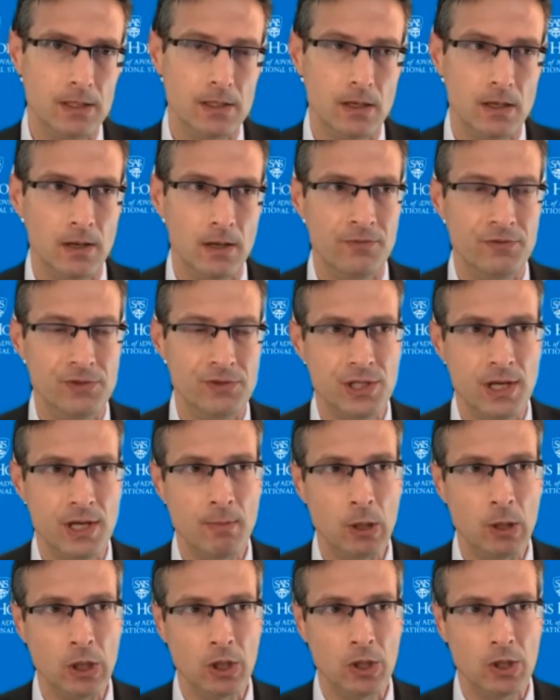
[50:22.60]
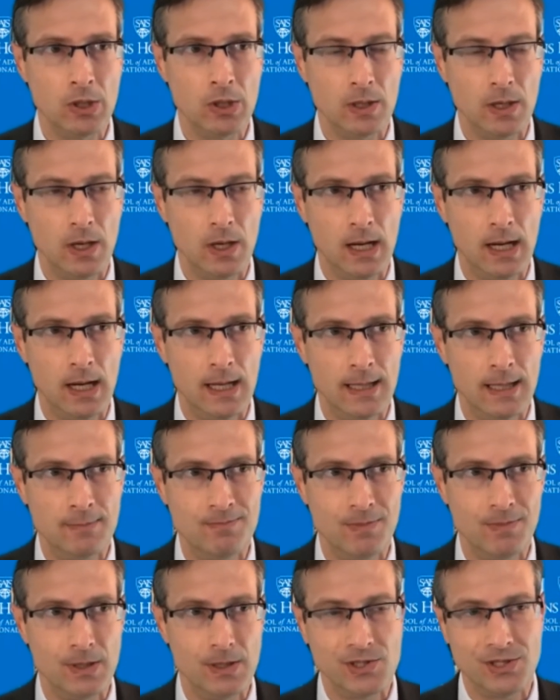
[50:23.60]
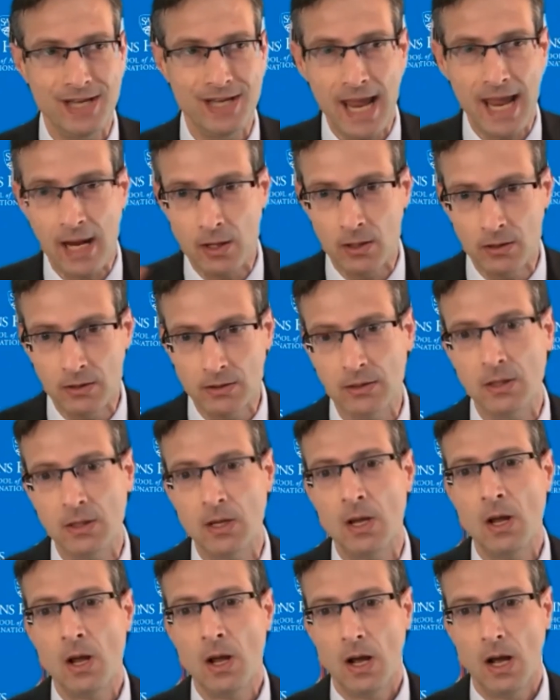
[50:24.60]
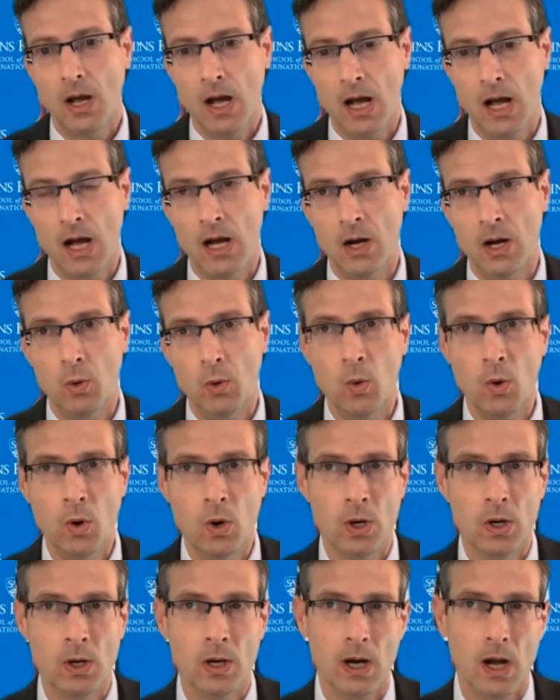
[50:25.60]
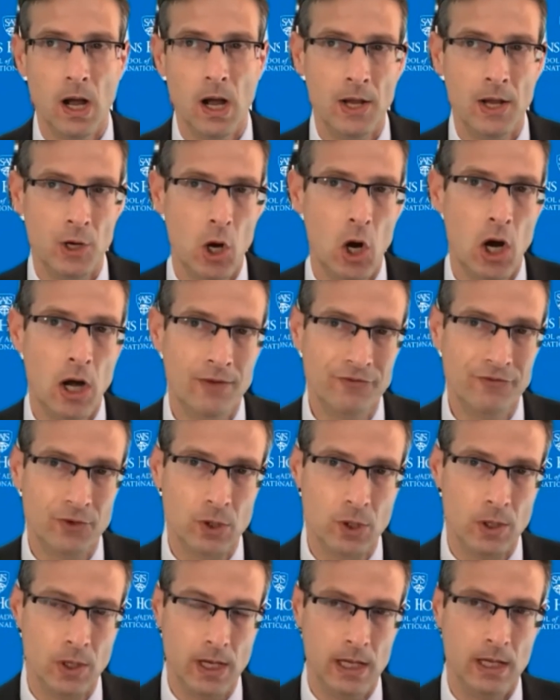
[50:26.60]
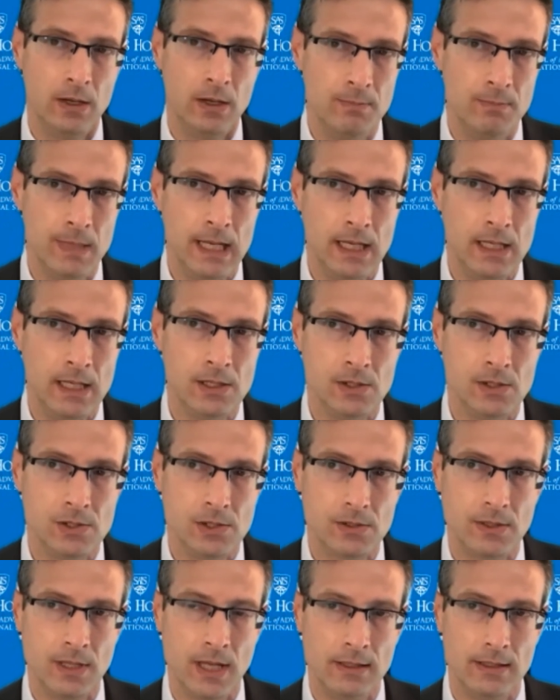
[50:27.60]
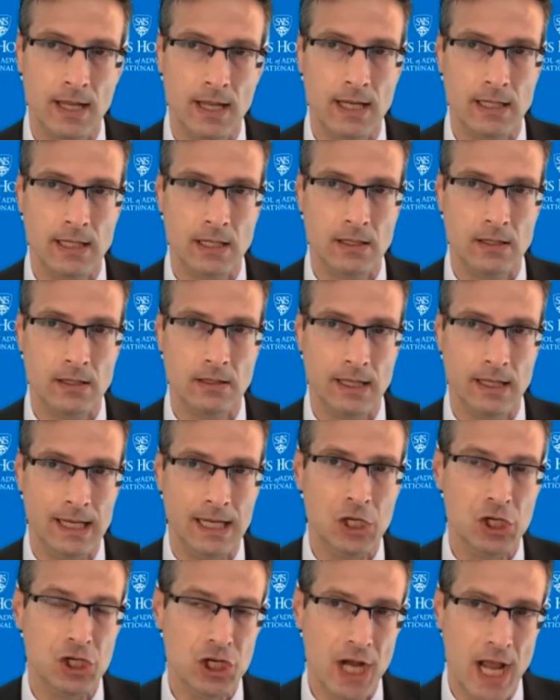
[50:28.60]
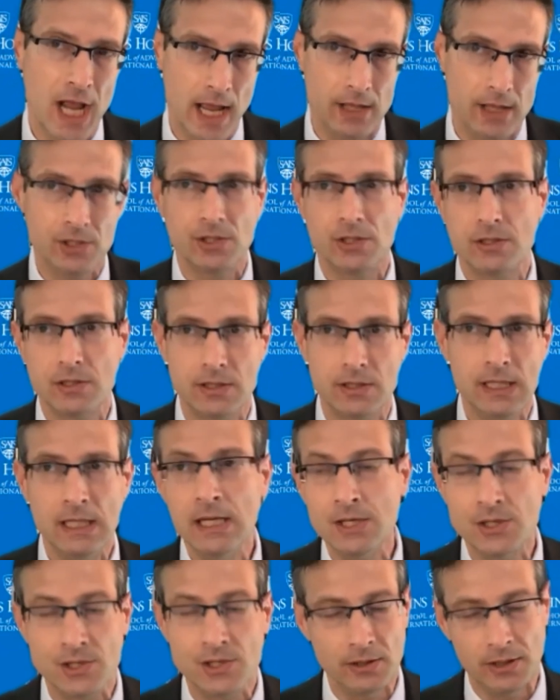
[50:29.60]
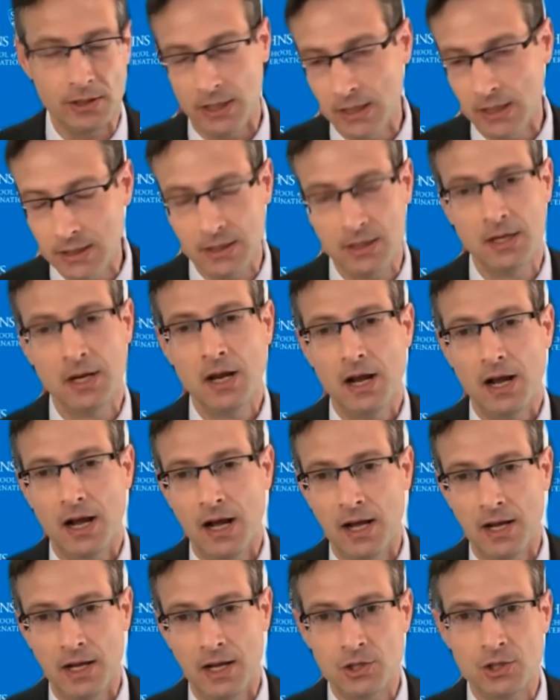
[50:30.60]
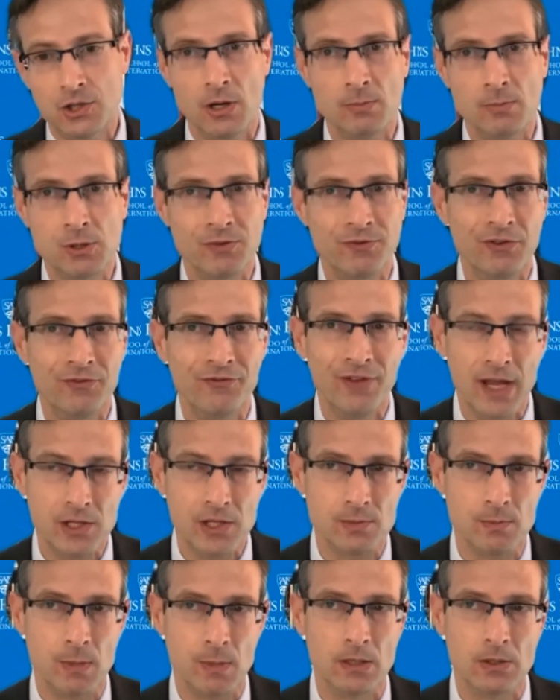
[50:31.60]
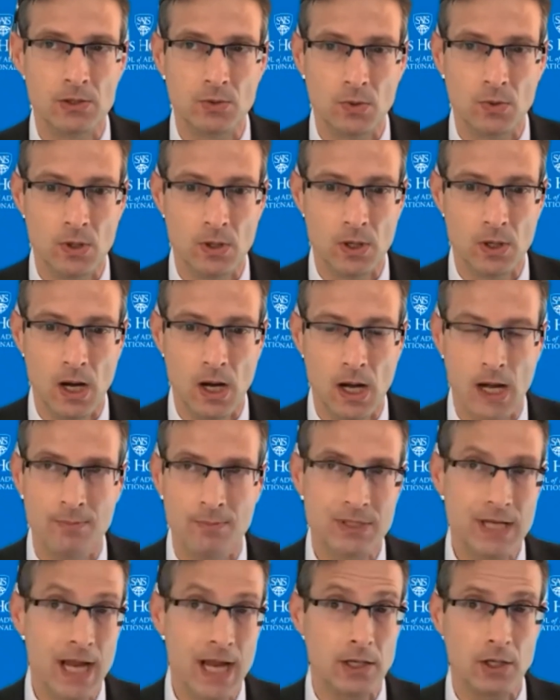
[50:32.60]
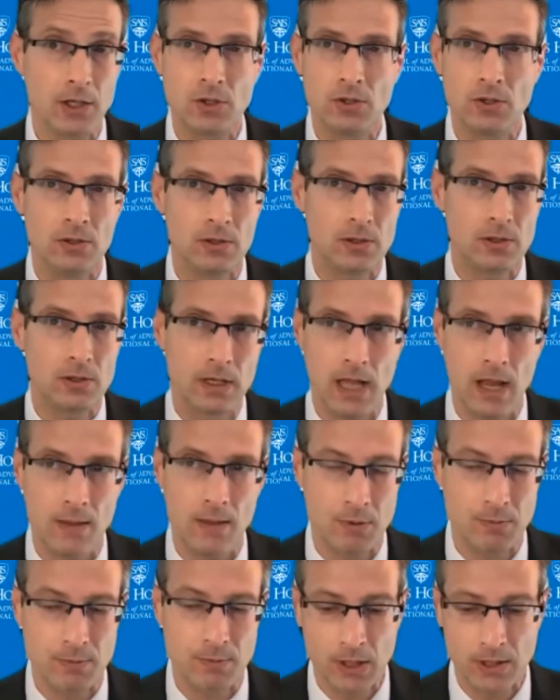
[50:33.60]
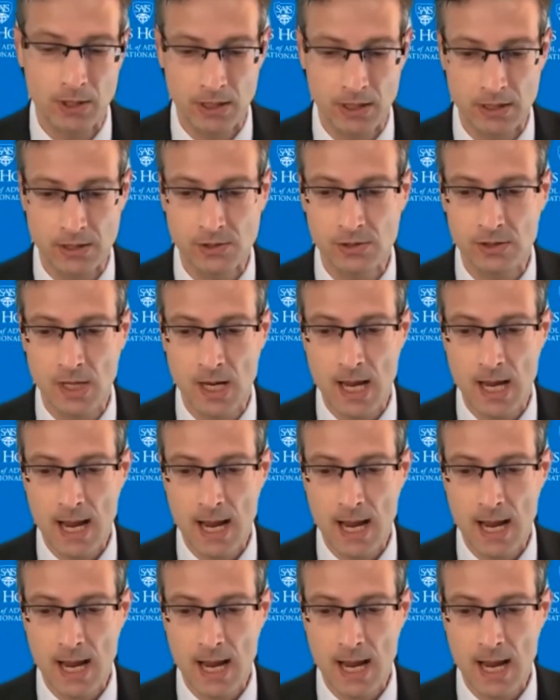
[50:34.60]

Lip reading: of similar scale or on offer in means that they can ingest easily in terms of investment or technical capabilities